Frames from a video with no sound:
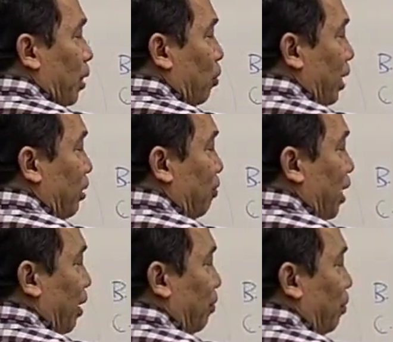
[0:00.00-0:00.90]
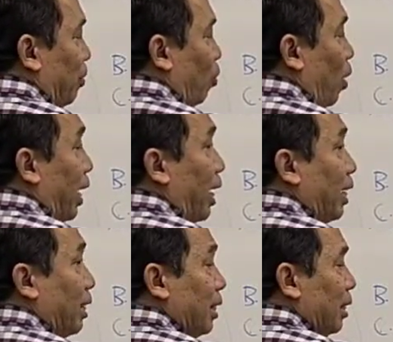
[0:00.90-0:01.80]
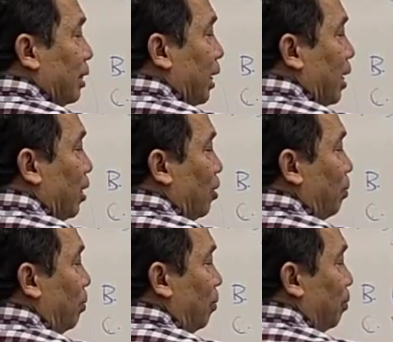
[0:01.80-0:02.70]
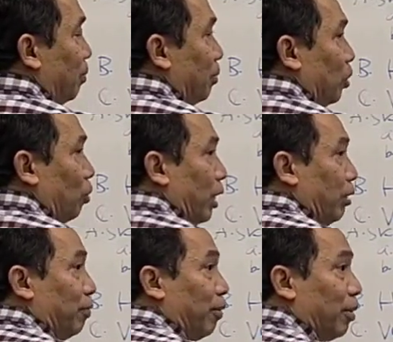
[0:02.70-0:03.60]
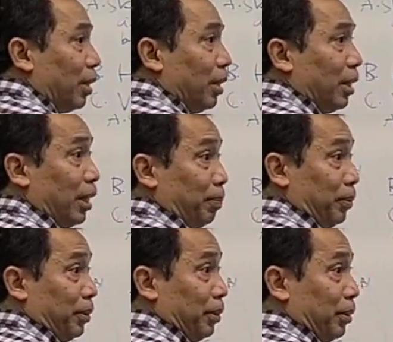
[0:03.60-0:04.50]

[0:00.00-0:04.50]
25. 1 sternum, 24 ribs.